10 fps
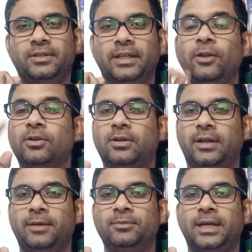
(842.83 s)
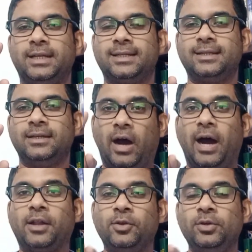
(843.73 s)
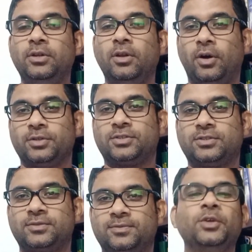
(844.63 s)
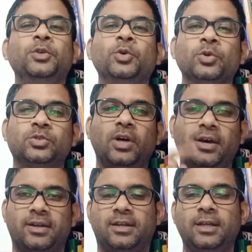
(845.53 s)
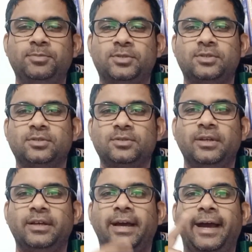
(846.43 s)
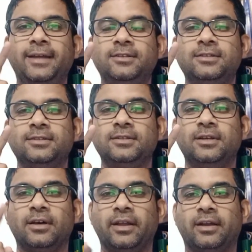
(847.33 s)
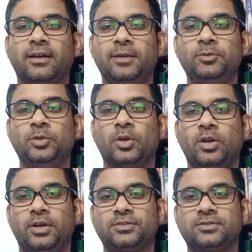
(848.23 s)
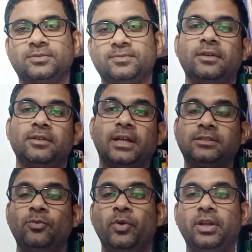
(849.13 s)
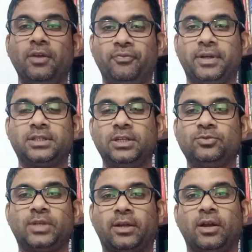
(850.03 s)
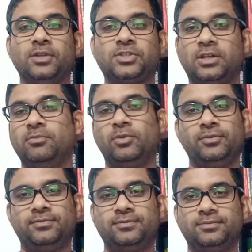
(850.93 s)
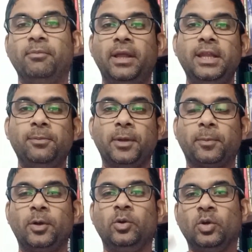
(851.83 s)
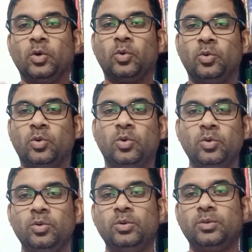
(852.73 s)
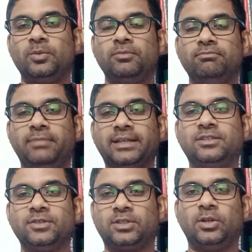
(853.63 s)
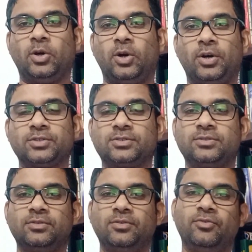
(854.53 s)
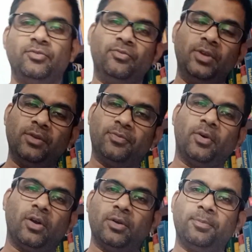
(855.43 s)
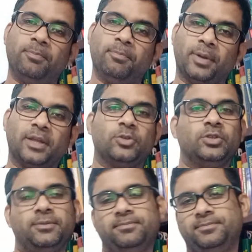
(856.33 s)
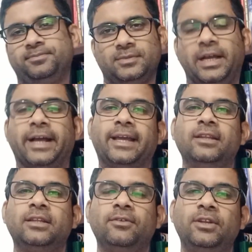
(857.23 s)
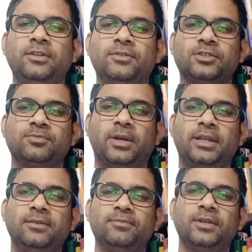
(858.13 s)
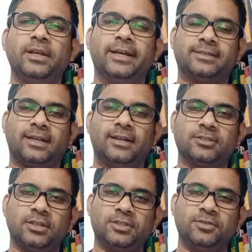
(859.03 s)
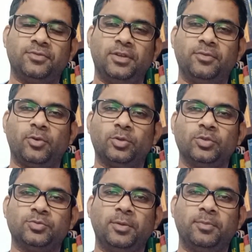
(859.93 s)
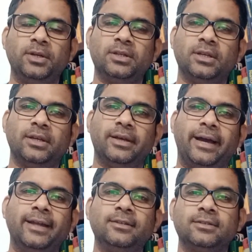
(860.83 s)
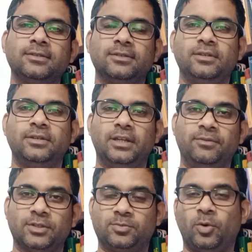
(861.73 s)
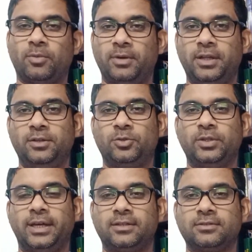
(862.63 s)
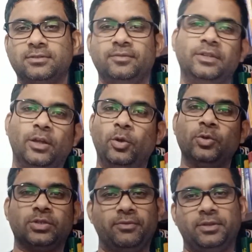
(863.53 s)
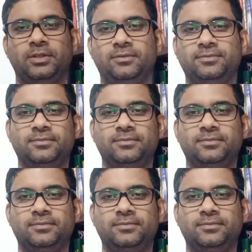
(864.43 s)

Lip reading: They will claim that, are you in loss? Use our tips and reclaim your loss. That's a very effective psychological move. Many people who met with loss will fall prey to them. Again, they will invest money as a consultation fee for those people and invest more money into that. They will lose everything.